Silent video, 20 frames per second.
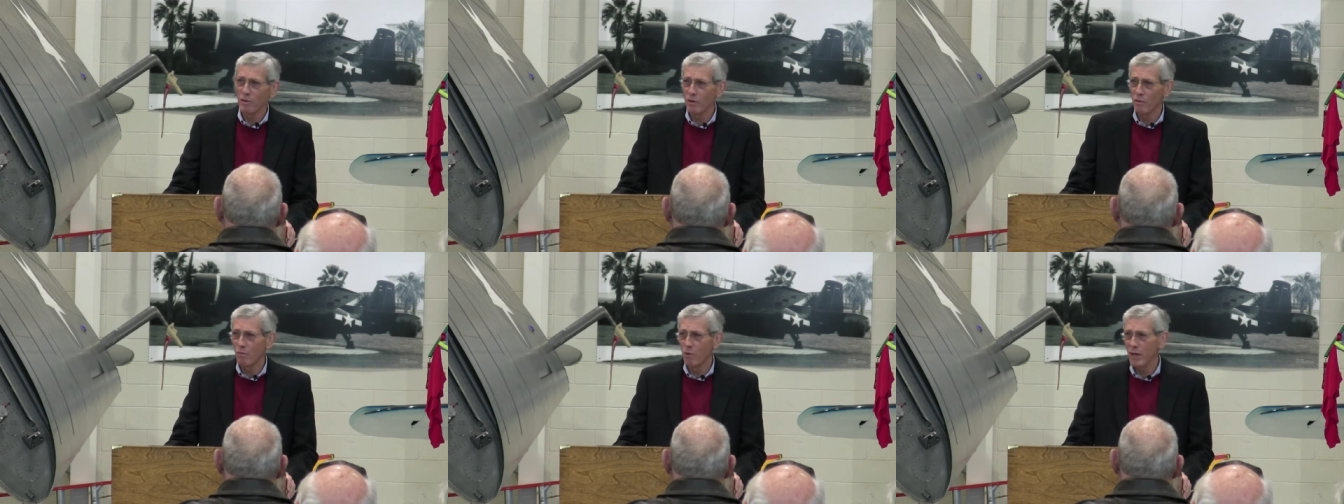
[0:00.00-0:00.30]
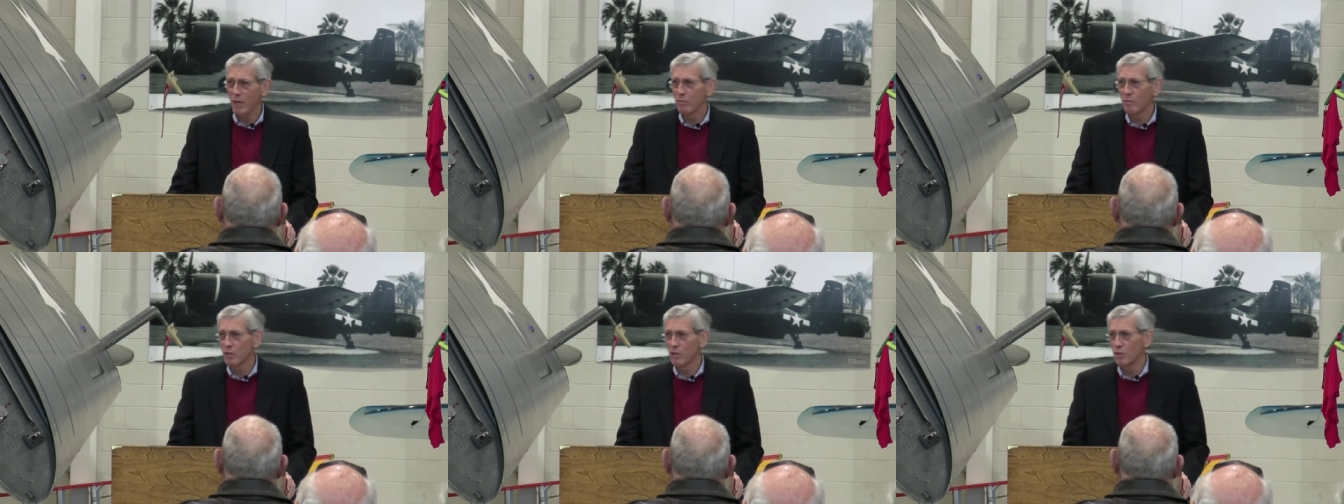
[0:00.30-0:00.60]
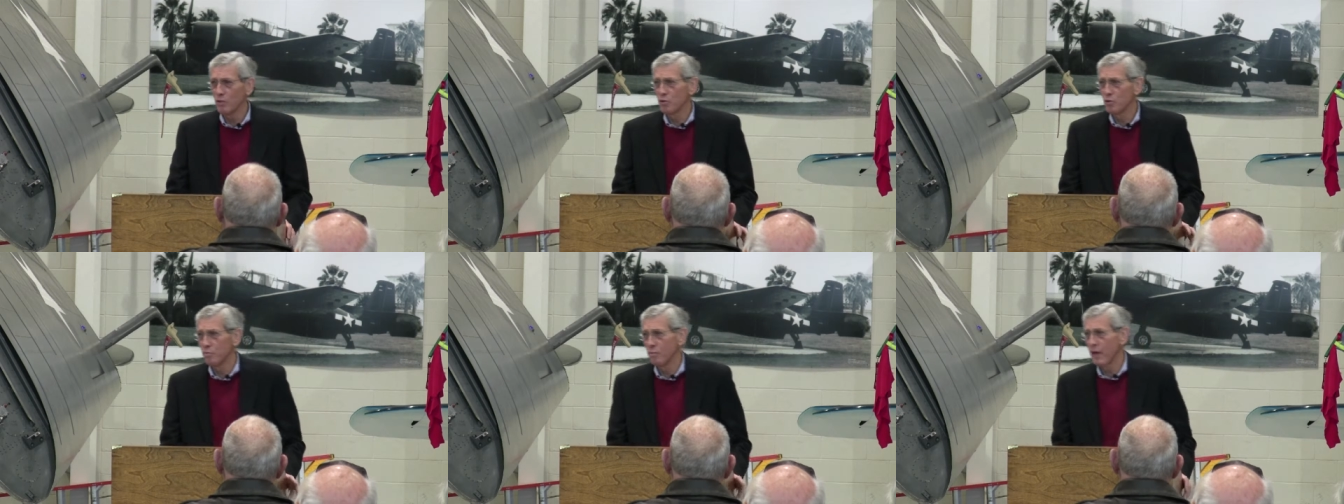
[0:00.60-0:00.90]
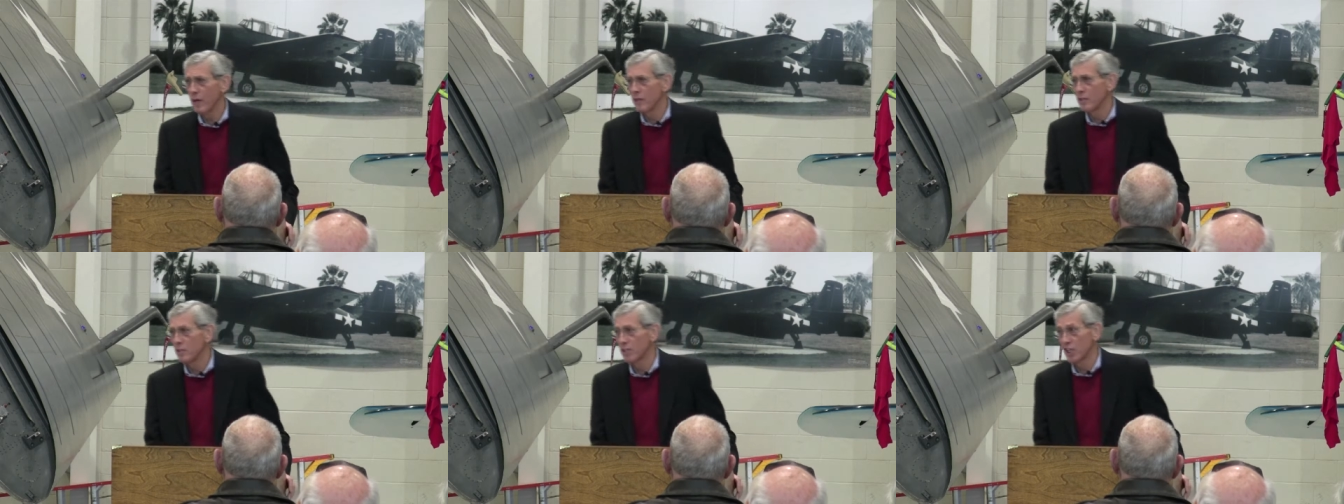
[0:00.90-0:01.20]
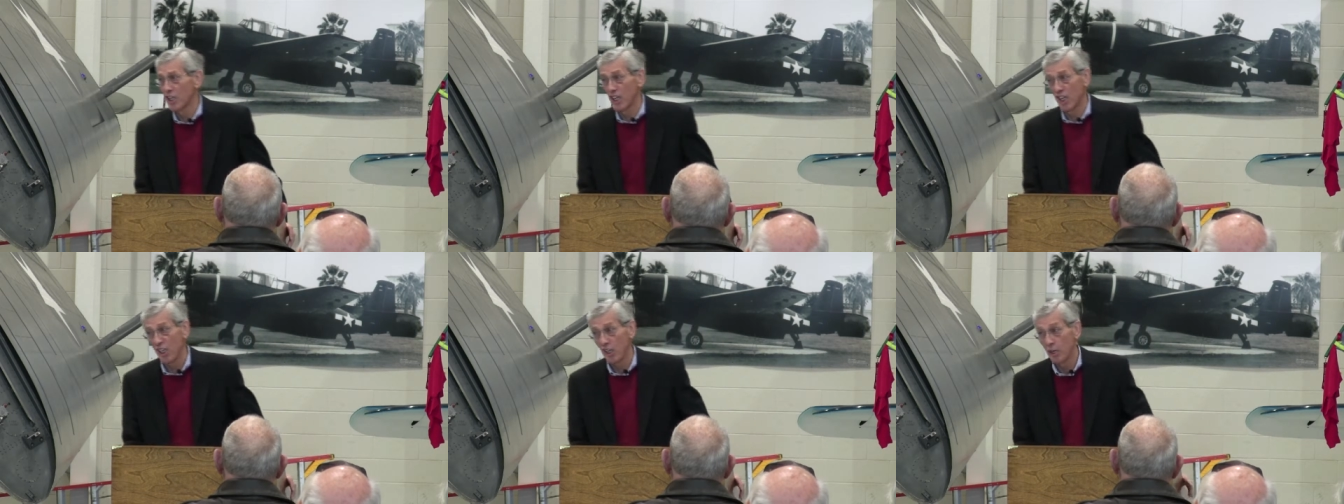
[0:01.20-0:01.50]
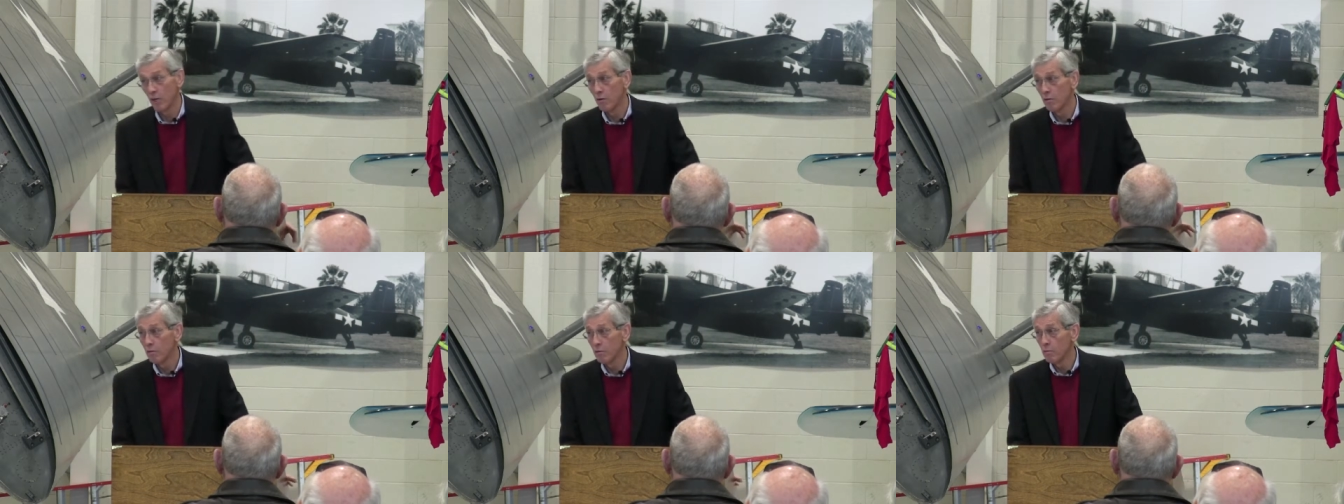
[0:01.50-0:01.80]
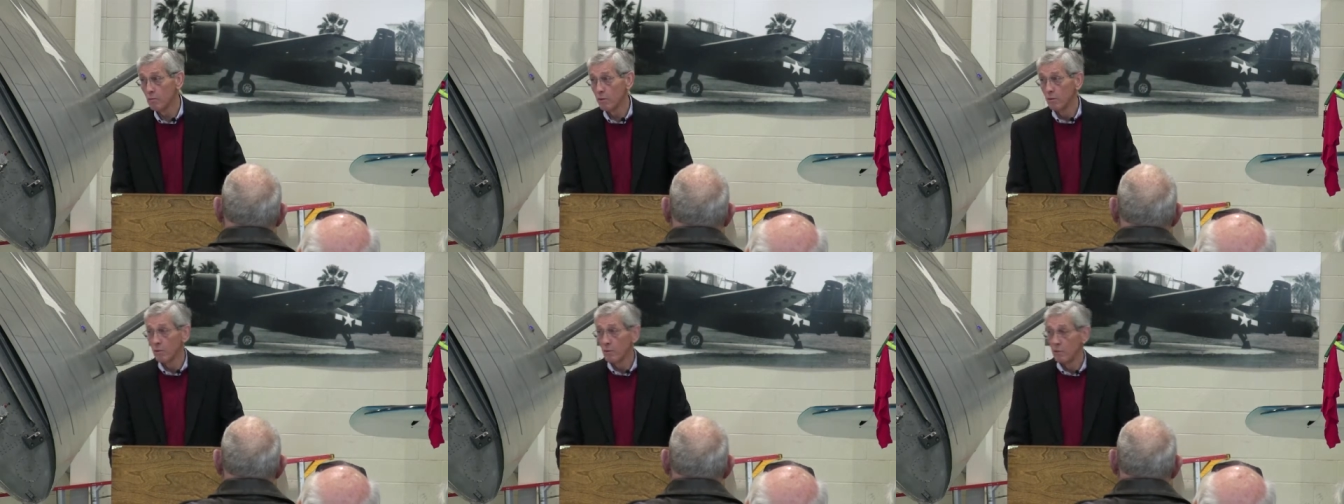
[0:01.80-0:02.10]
We're on our way with two spads and a helo.